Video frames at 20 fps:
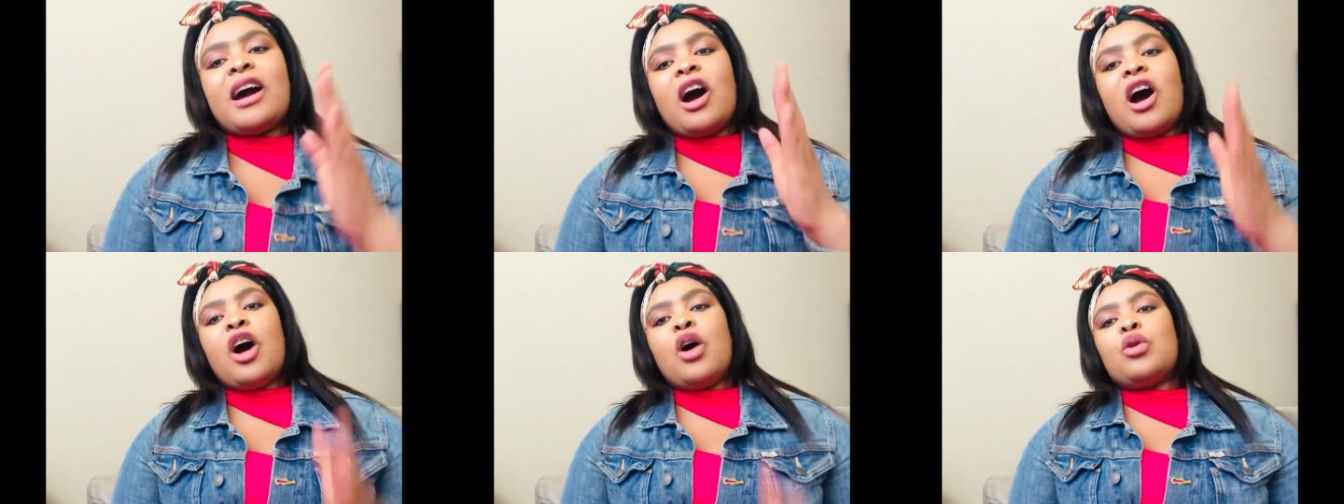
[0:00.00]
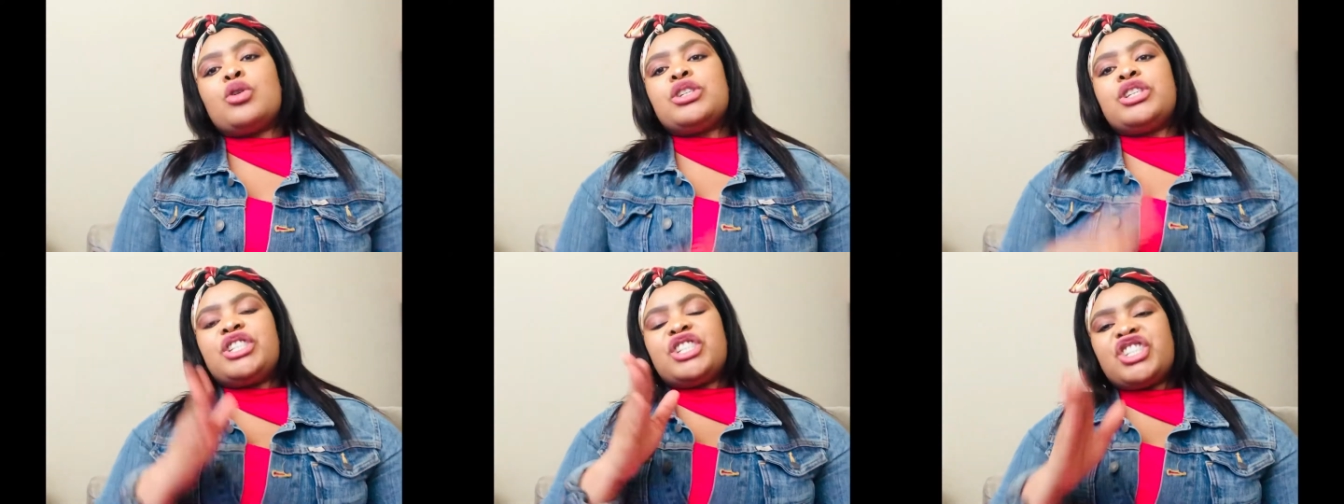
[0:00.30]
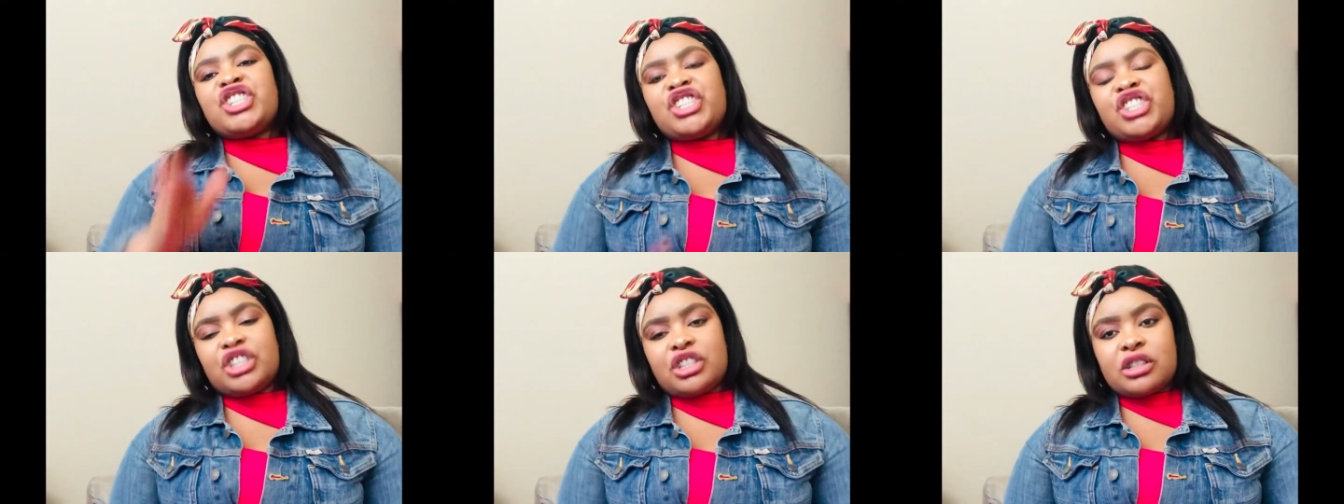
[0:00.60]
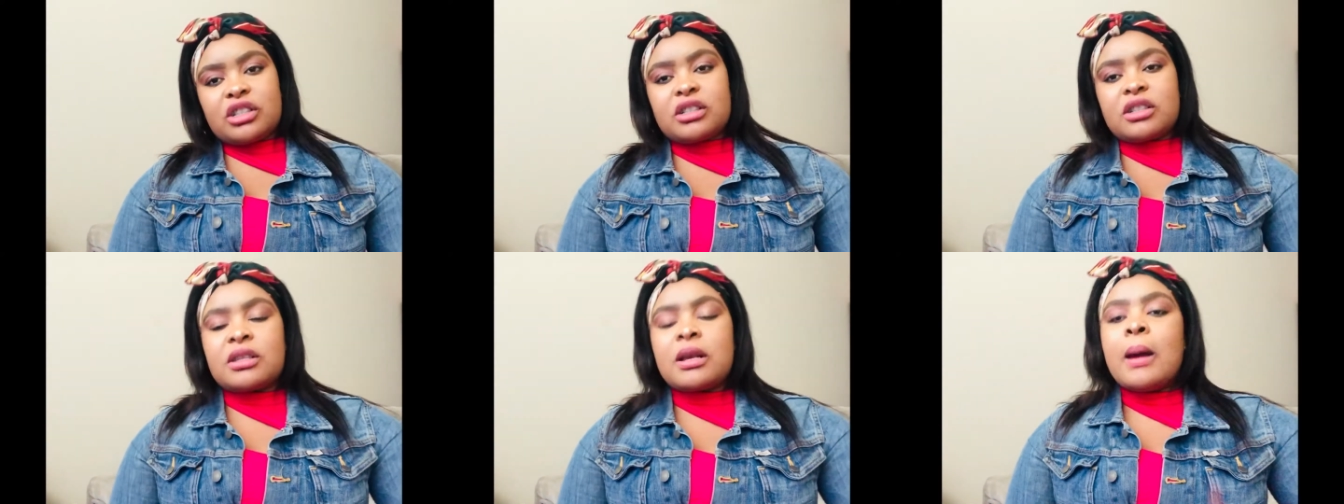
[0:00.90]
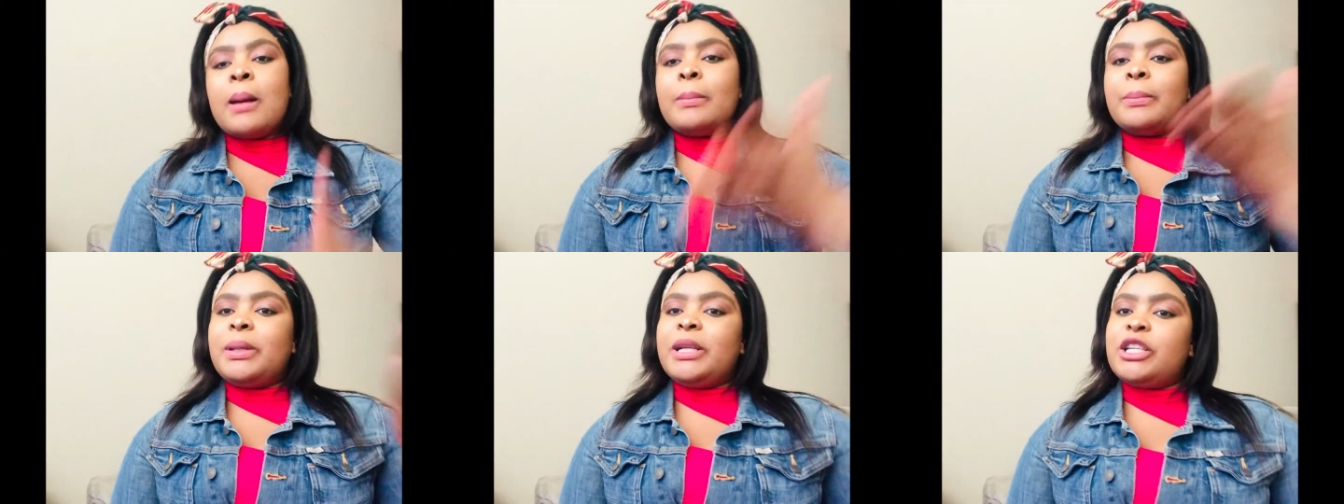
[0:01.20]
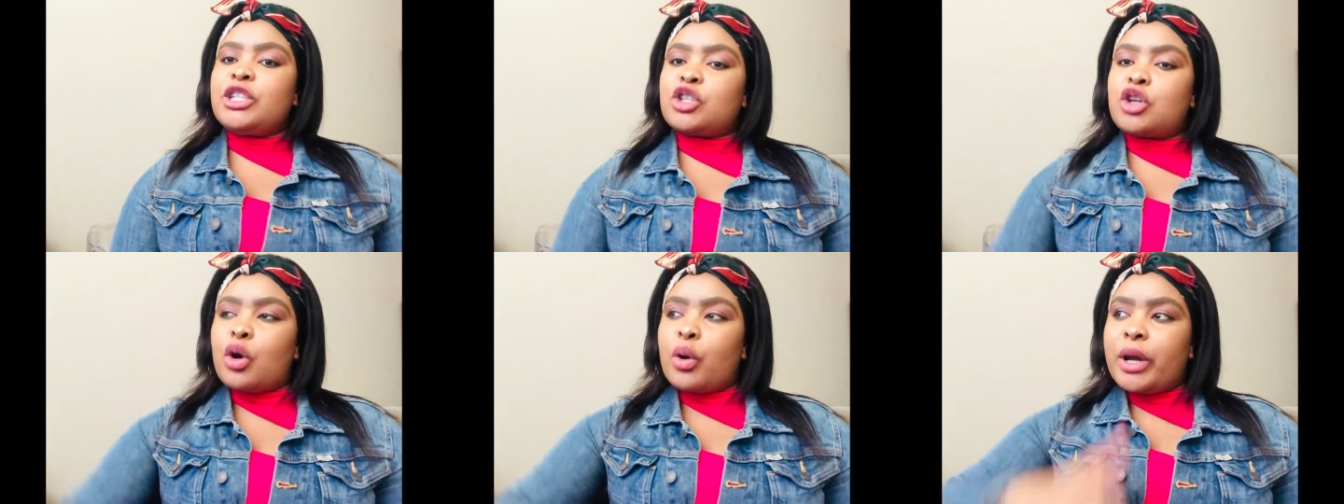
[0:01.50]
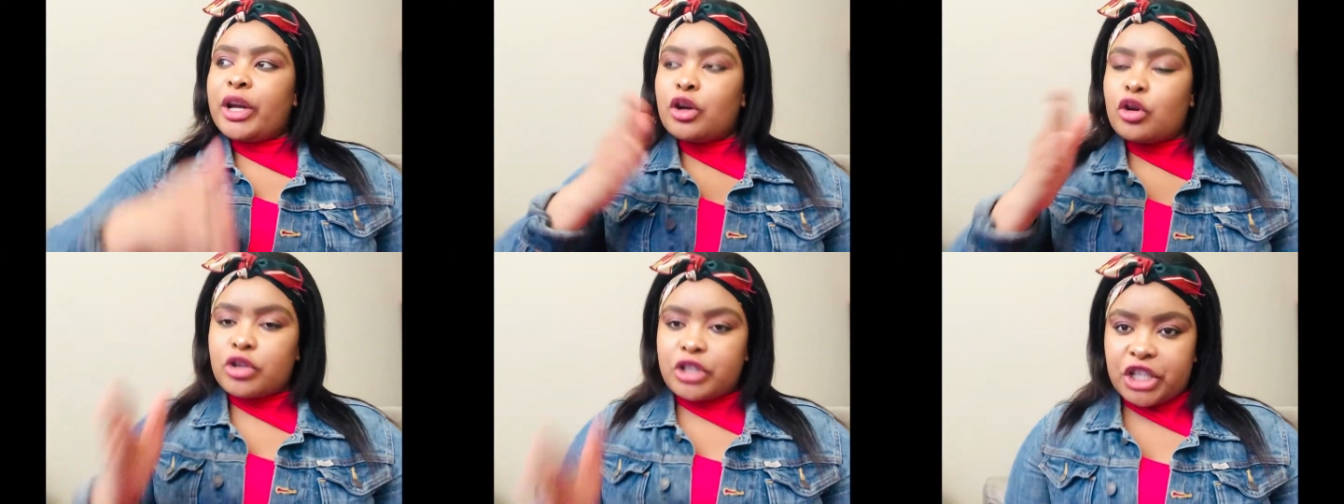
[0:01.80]
are auditions, please go
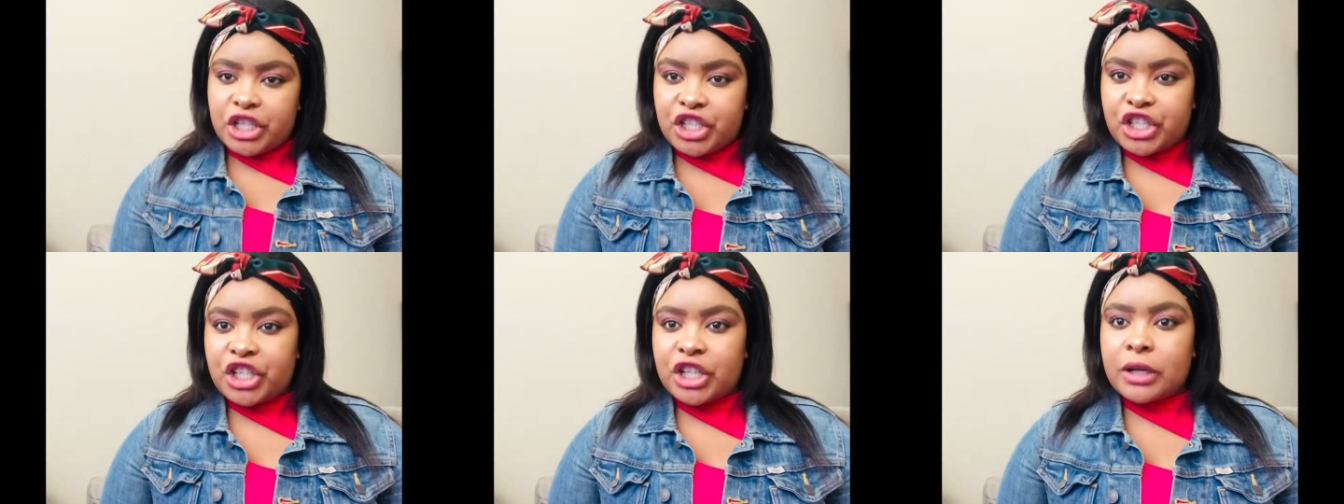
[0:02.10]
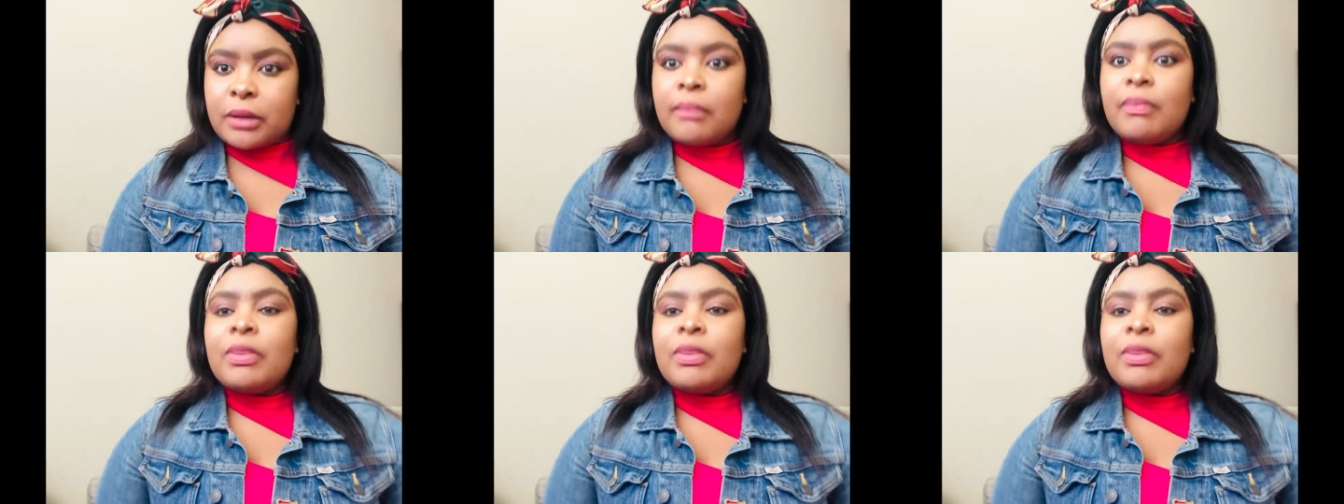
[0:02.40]
and audition.